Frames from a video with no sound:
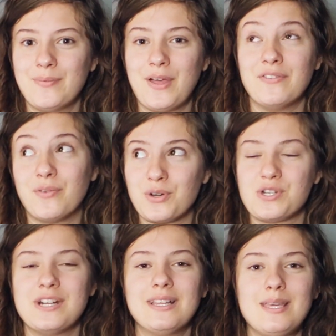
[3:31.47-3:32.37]

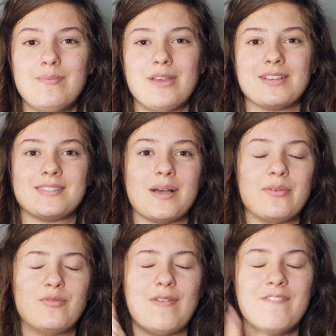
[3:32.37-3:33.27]
unfortunately, because that
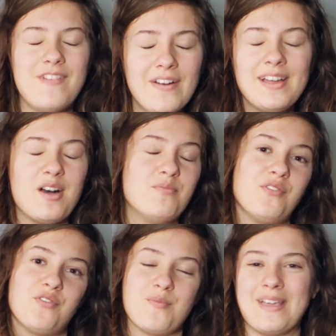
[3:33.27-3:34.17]
would have been very helpful
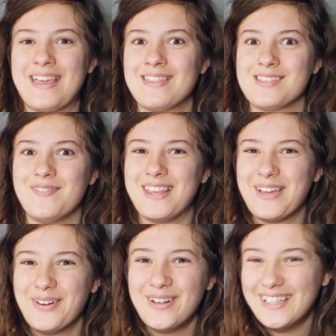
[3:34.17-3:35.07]
for making this
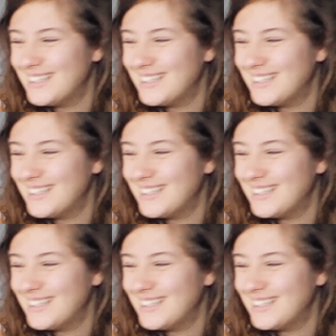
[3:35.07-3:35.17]
video.